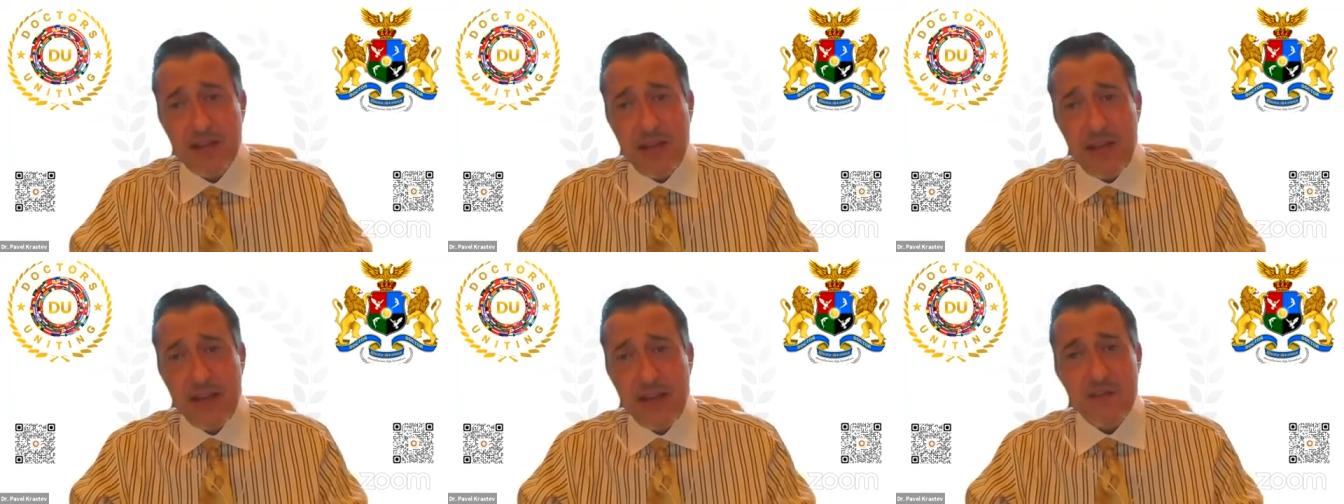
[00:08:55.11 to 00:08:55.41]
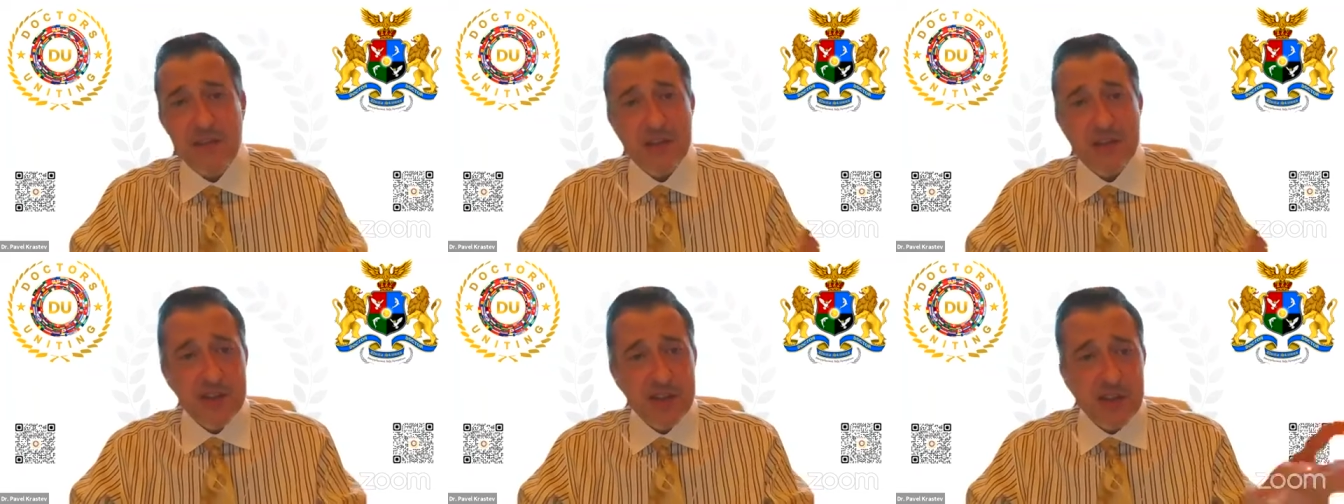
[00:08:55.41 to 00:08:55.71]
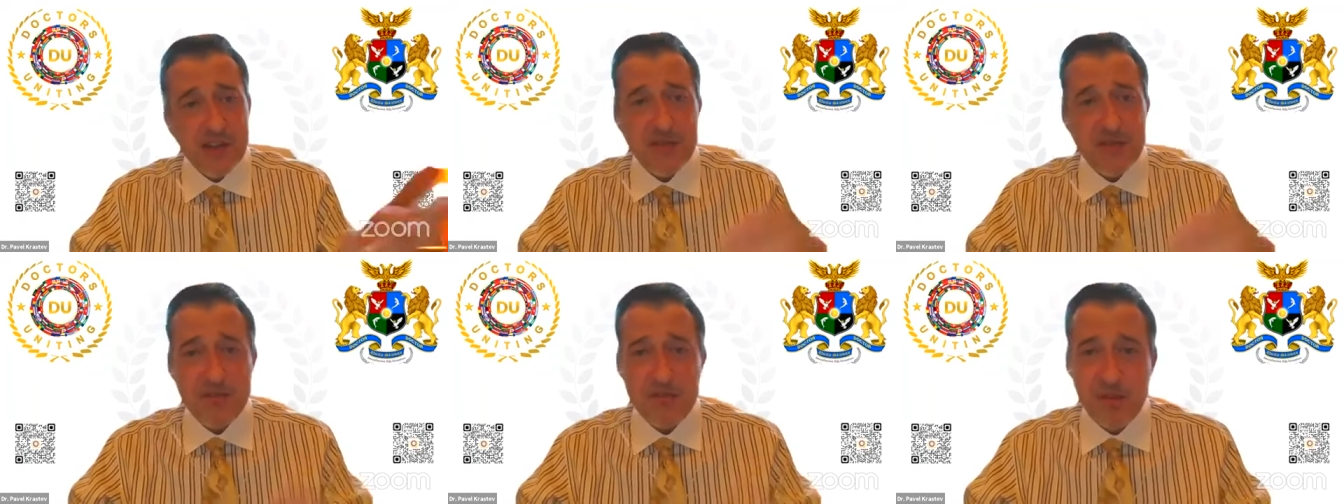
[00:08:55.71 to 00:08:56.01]
Davis,
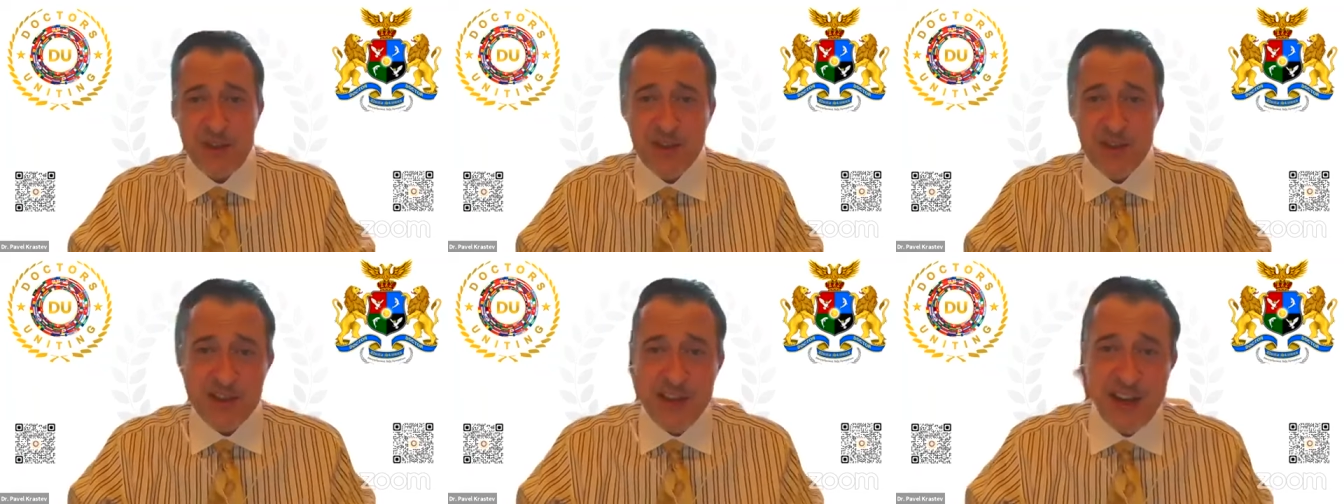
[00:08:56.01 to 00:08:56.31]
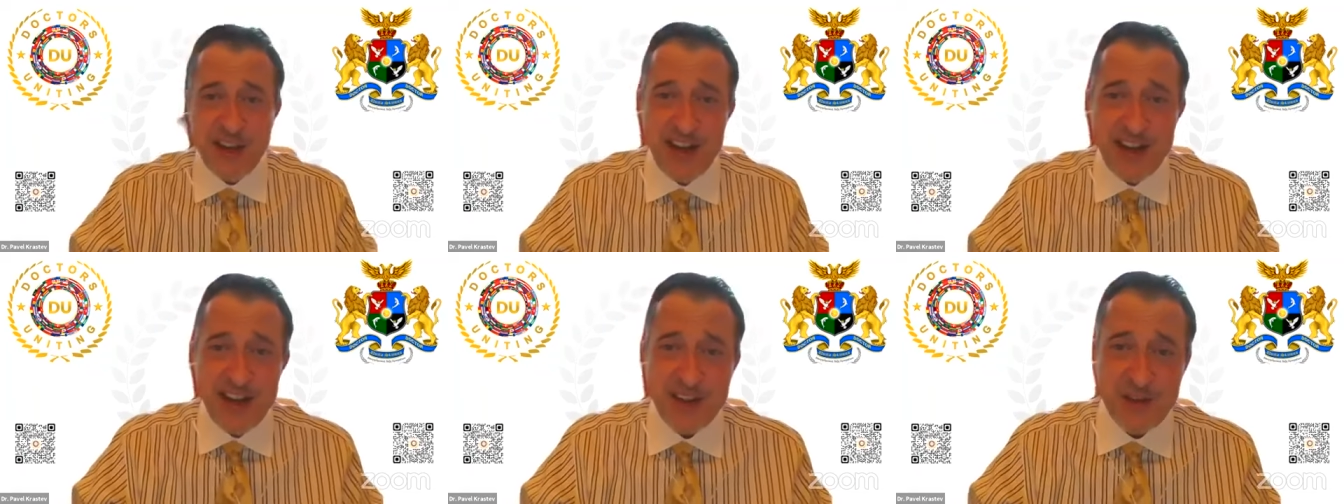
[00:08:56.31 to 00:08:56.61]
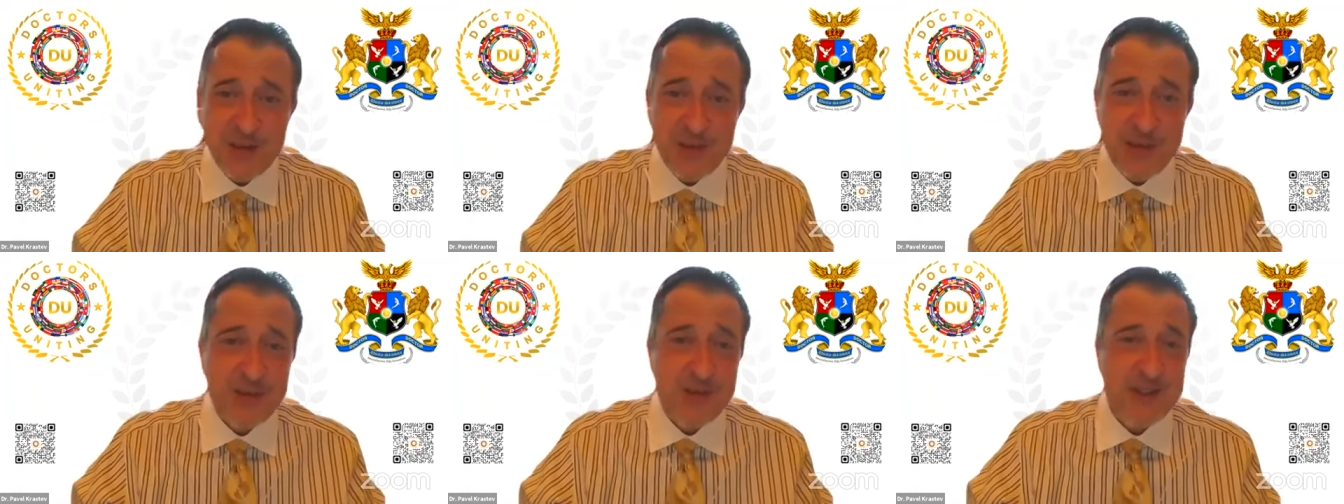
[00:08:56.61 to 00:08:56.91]
please say hi
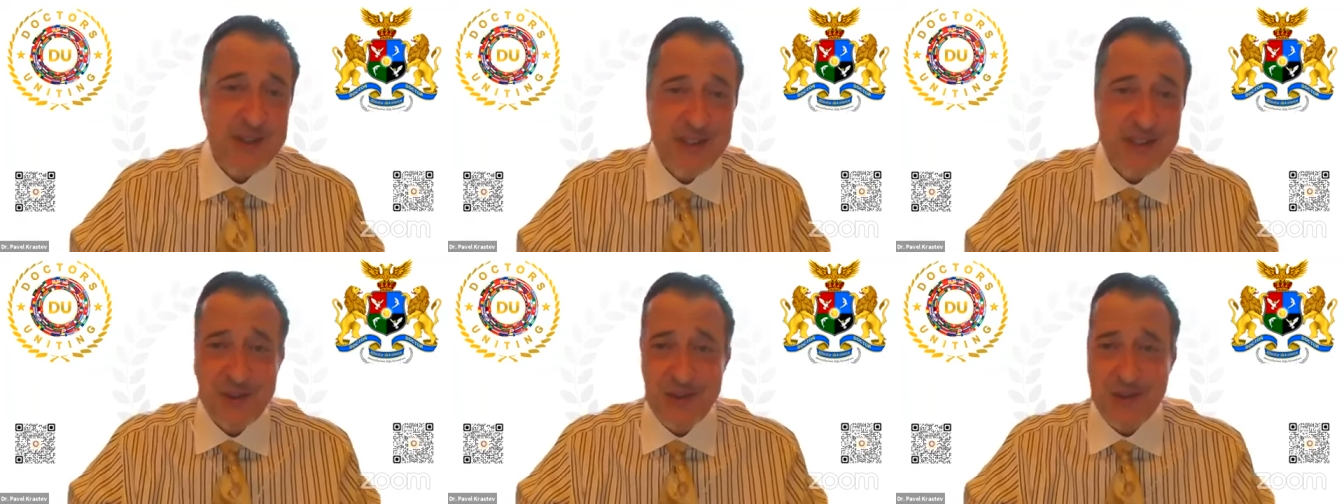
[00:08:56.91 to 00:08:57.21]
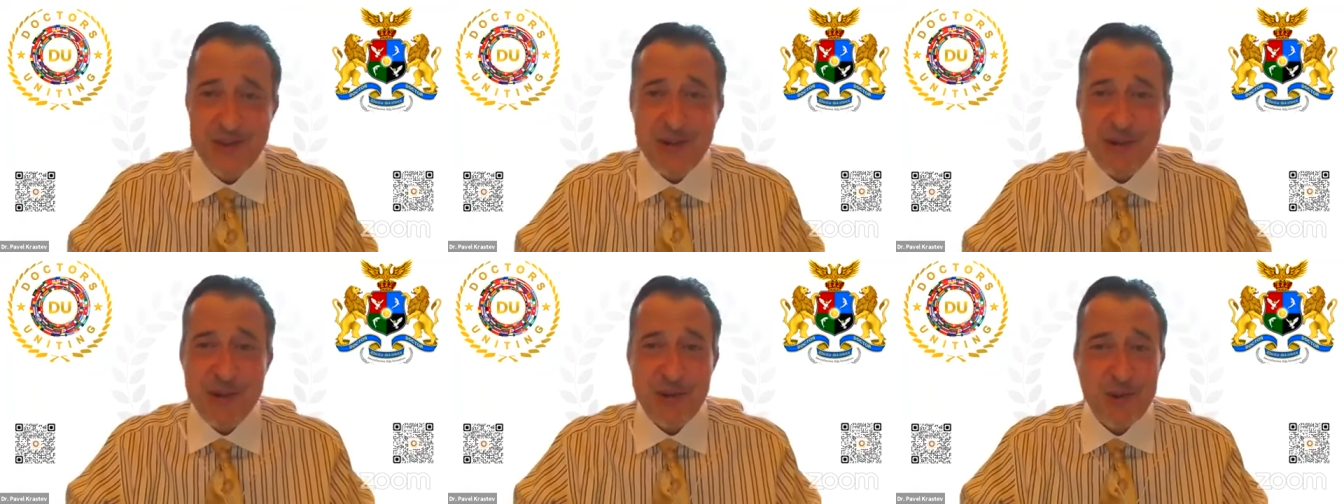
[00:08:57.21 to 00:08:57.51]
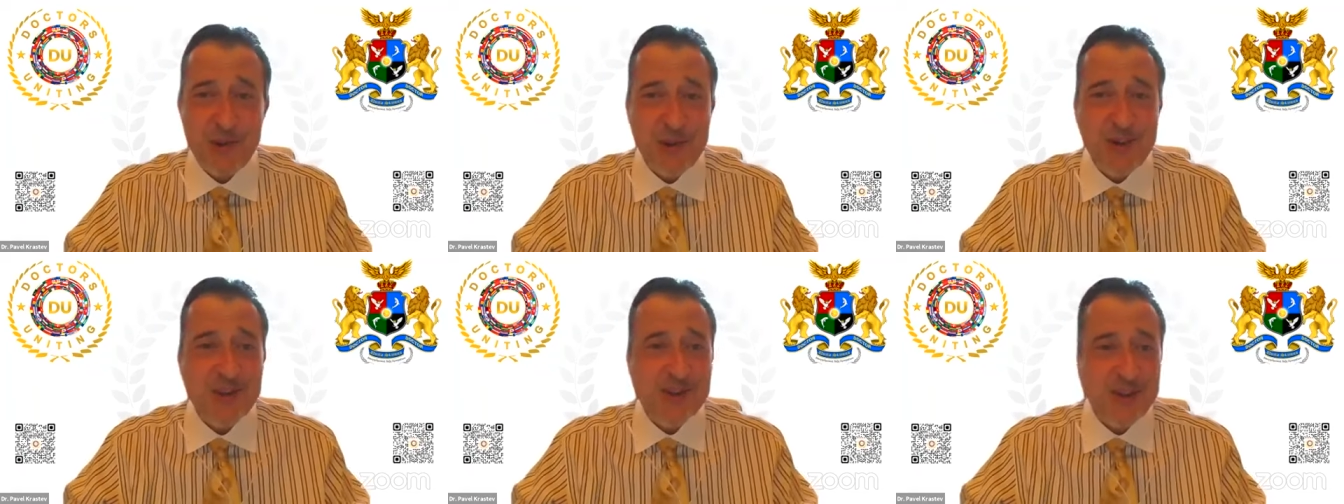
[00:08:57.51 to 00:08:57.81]
to our
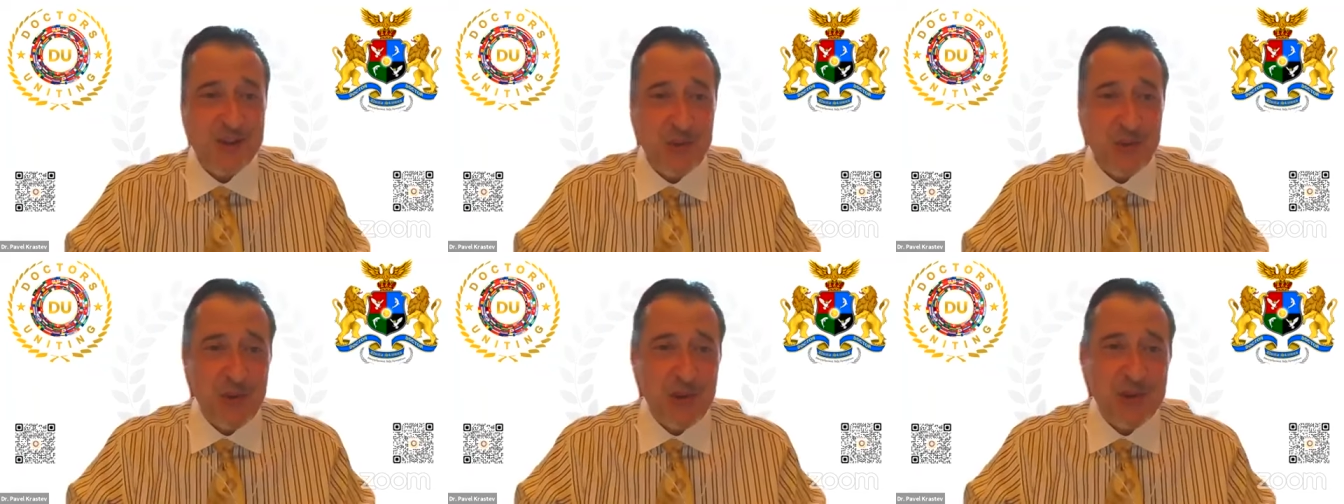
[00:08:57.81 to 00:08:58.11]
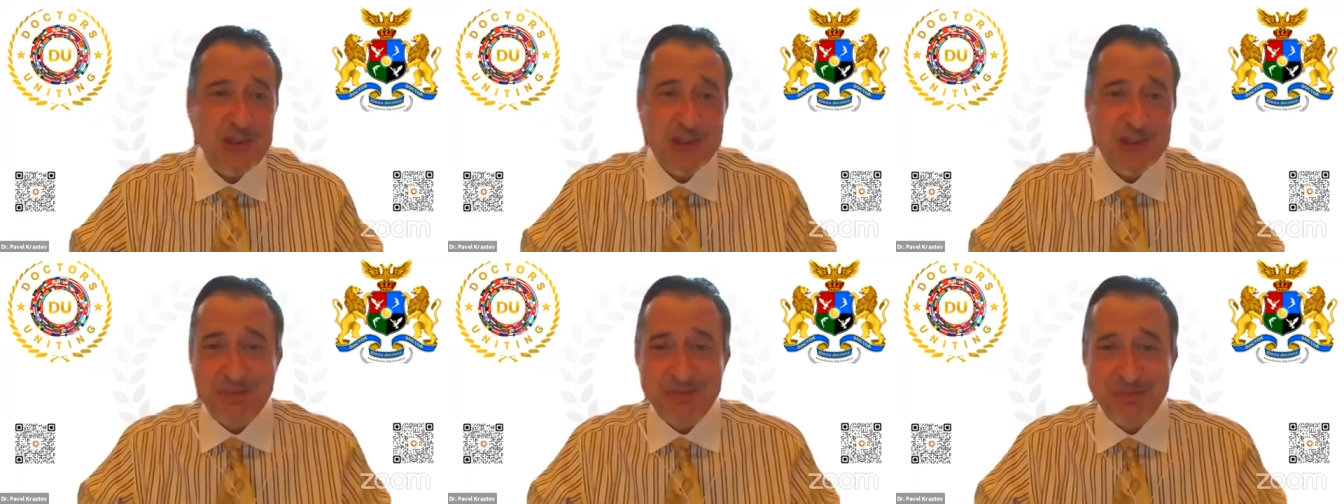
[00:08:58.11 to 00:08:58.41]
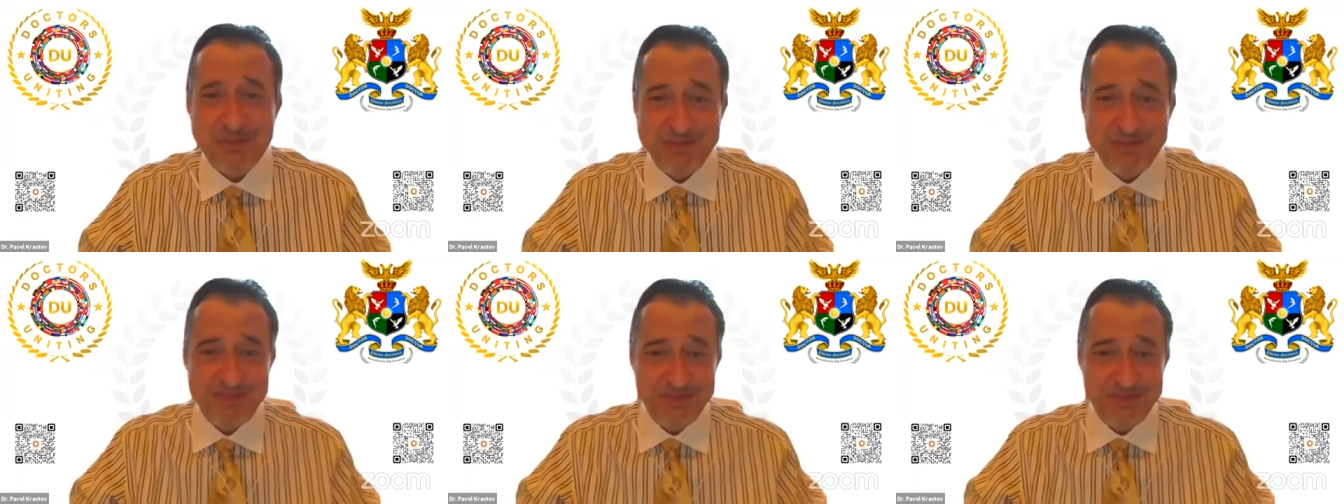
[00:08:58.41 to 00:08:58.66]
audience and welcome.